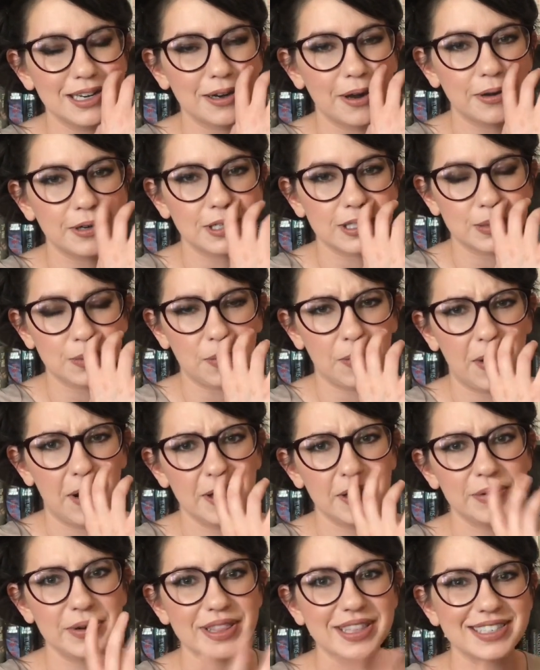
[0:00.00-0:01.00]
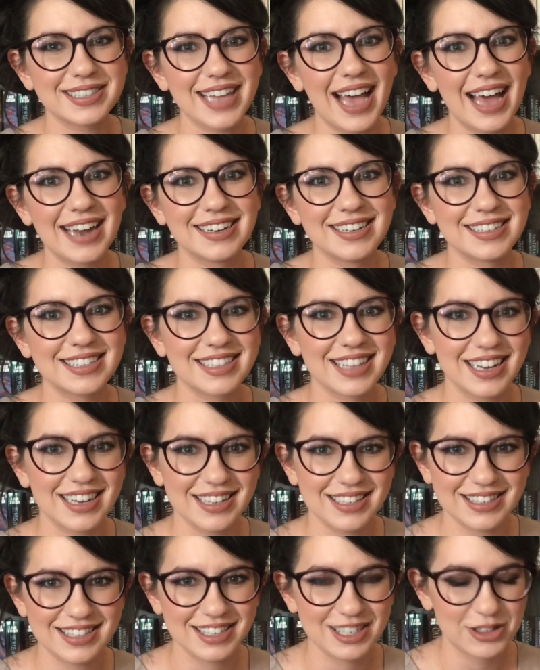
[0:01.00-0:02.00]
you know, just wallow in the sadness that
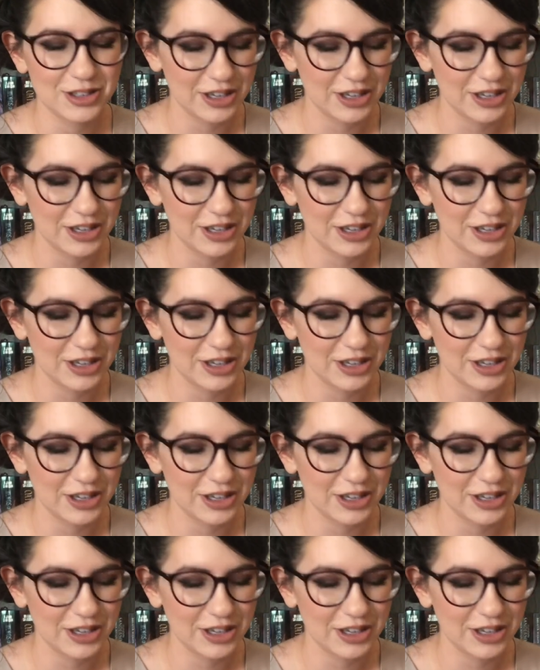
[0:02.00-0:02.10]
is this